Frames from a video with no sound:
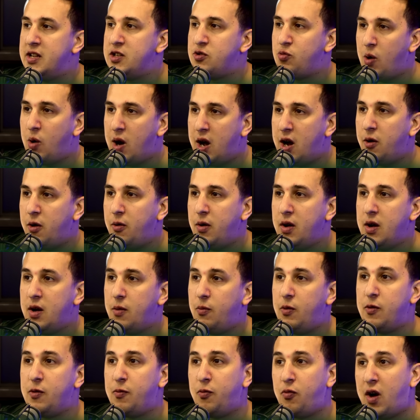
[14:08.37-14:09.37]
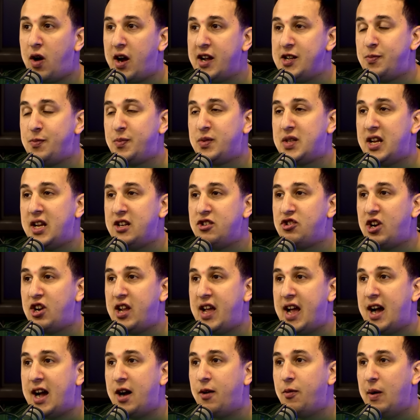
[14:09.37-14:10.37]
as well, with Rice
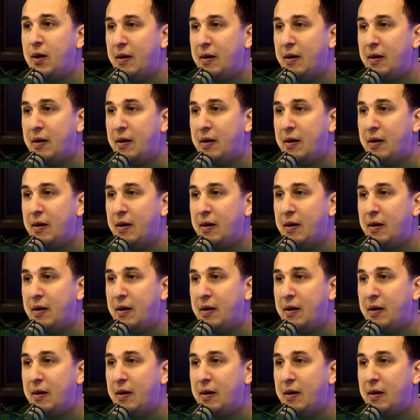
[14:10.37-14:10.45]
potentially out.